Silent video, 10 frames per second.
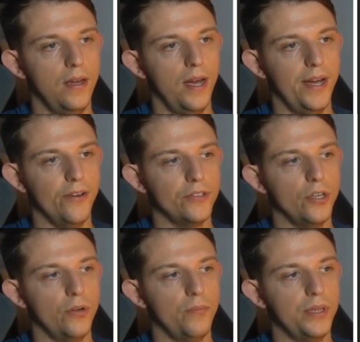And
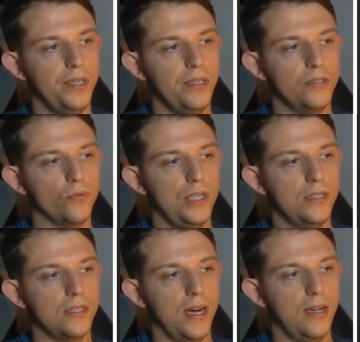also, please
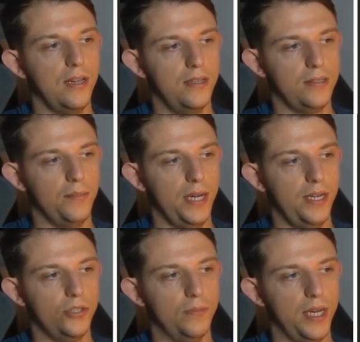restylize the
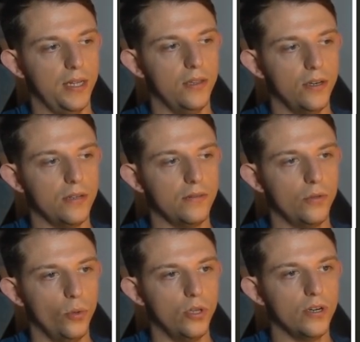page and make it look
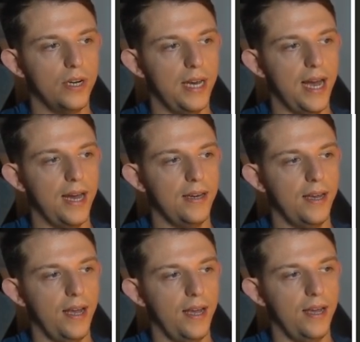cooler, and add
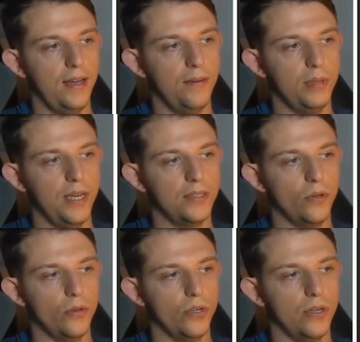a
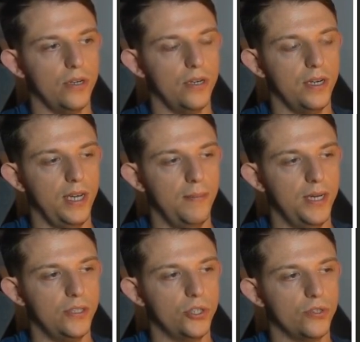placeholder
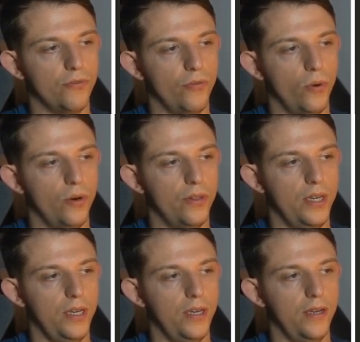image for
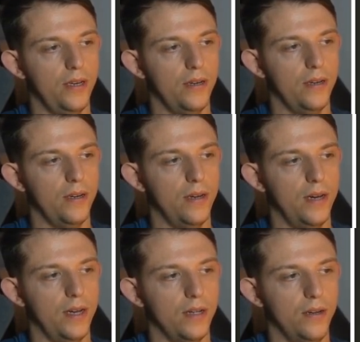the
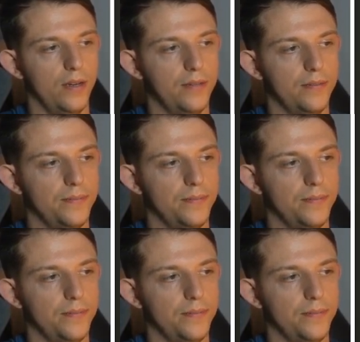icon.